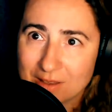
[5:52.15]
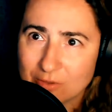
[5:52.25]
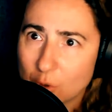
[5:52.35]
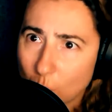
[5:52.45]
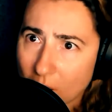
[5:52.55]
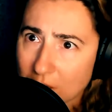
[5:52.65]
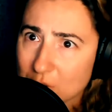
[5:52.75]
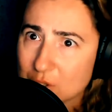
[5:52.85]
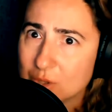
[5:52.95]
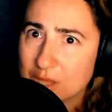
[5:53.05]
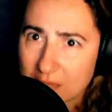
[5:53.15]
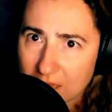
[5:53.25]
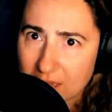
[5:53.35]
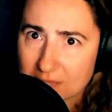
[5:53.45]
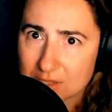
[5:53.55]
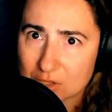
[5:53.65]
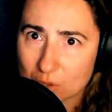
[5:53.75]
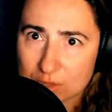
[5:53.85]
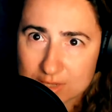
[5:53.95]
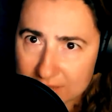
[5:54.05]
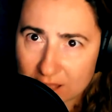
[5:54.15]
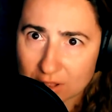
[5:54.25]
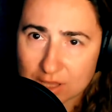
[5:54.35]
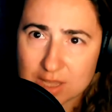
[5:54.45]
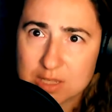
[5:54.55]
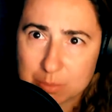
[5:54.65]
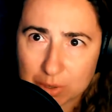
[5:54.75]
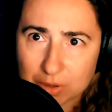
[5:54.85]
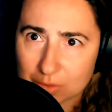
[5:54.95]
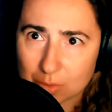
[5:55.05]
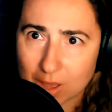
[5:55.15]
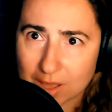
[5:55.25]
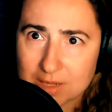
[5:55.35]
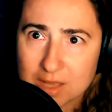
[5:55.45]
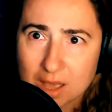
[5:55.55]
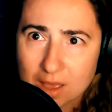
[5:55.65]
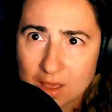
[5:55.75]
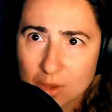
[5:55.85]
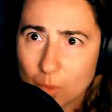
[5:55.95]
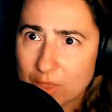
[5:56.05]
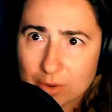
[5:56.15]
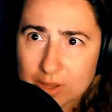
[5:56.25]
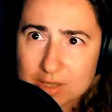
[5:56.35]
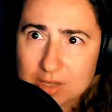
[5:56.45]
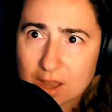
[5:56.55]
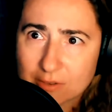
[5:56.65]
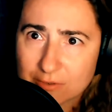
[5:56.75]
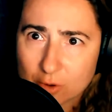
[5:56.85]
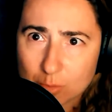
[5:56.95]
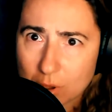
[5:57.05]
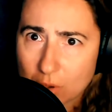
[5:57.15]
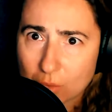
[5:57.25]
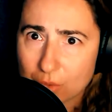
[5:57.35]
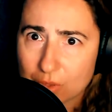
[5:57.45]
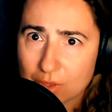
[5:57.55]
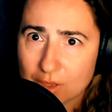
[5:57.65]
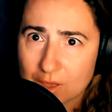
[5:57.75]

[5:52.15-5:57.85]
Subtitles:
For why should Esau sell his birthright when there is enough for both?